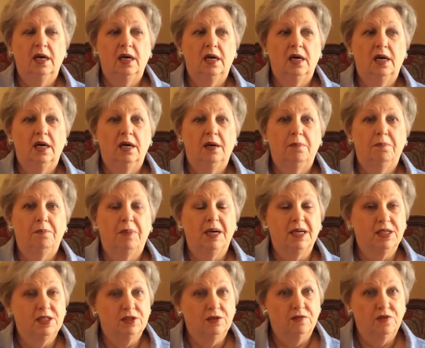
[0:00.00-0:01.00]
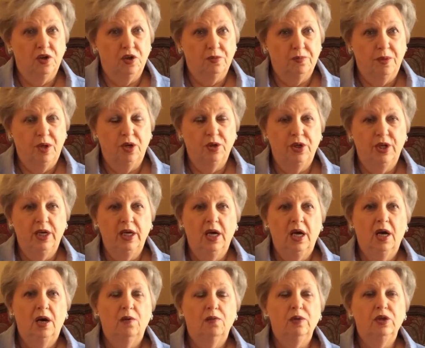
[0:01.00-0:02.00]
parts of your body
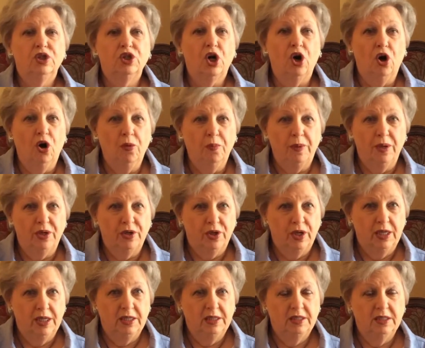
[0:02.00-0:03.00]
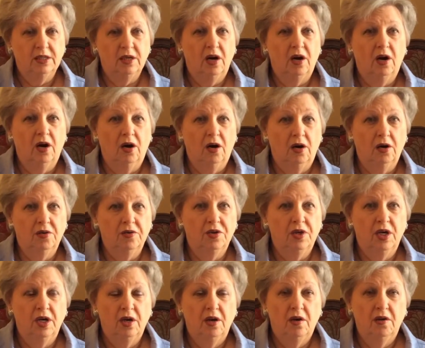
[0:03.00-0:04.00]
which operates
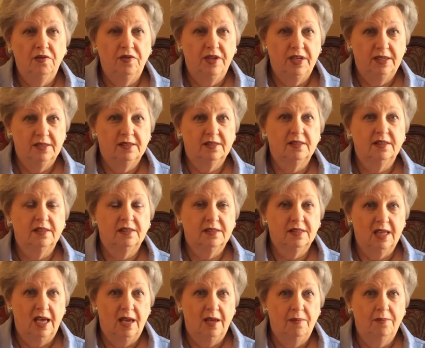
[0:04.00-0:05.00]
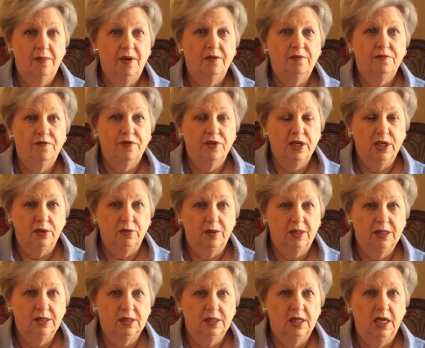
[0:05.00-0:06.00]
on this same
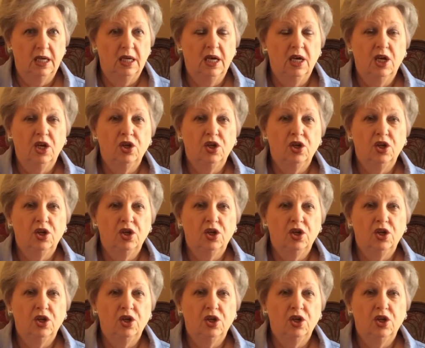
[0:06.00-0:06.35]
frequency.